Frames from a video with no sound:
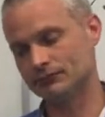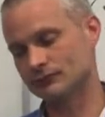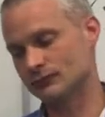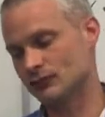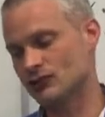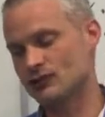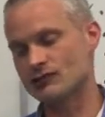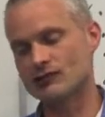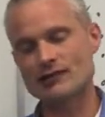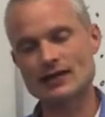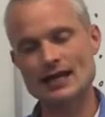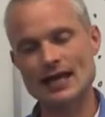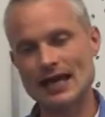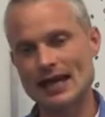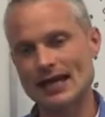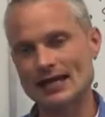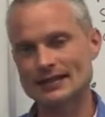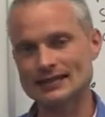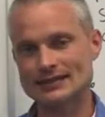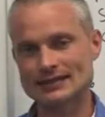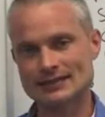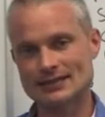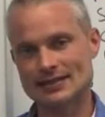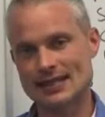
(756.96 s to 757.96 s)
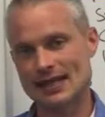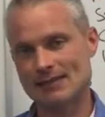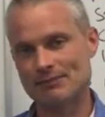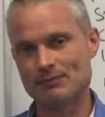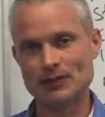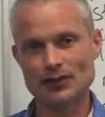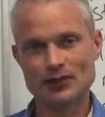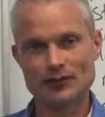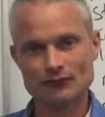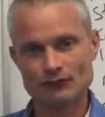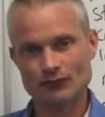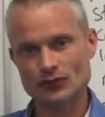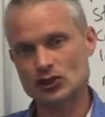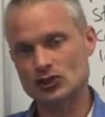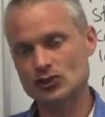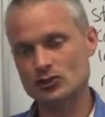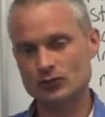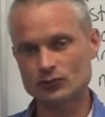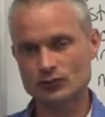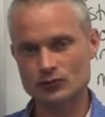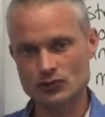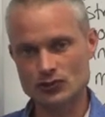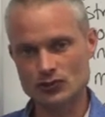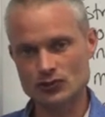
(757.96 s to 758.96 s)
create that
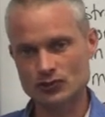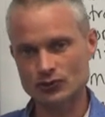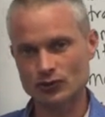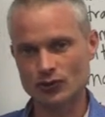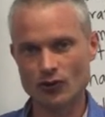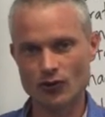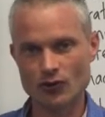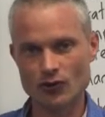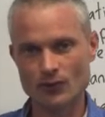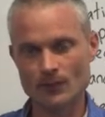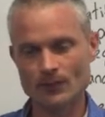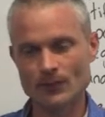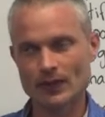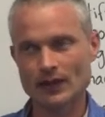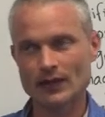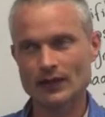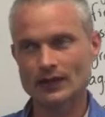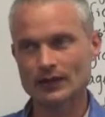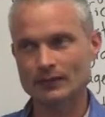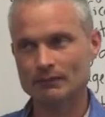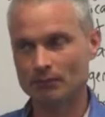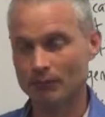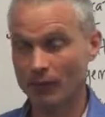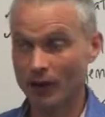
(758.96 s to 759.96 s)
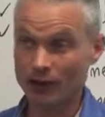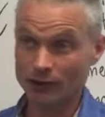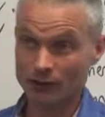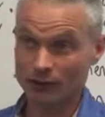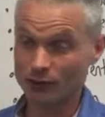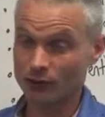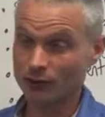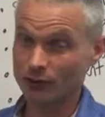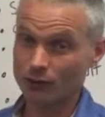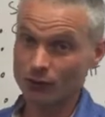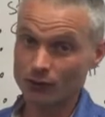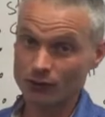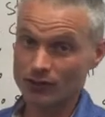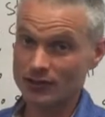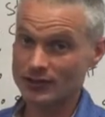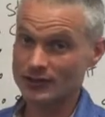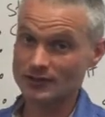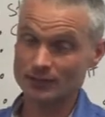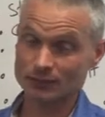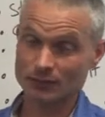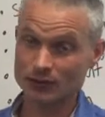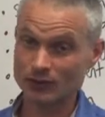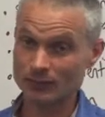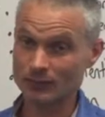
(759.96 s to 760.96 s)
beneficial soil
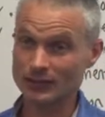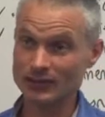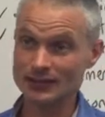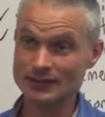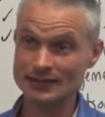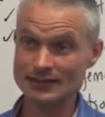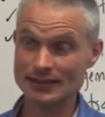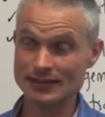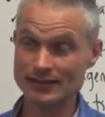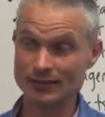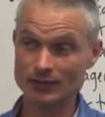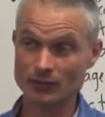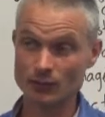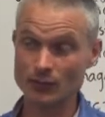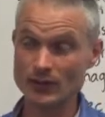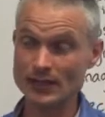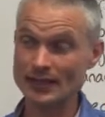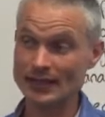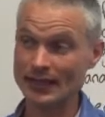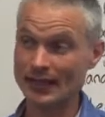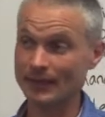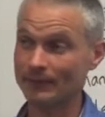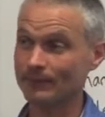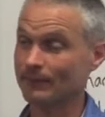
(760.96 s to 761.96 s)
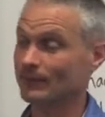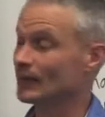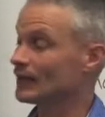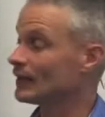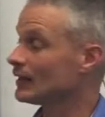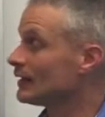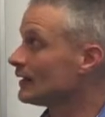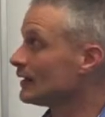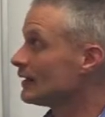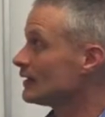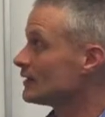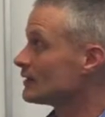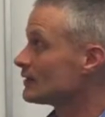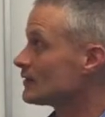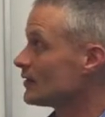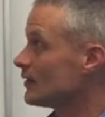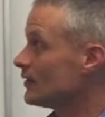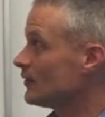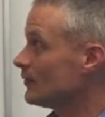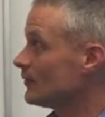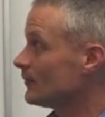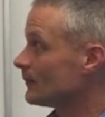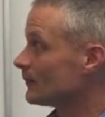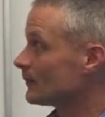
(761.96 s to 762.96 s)
microorganism community than we can.
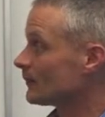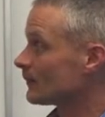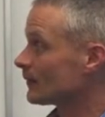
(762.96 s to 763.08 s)
So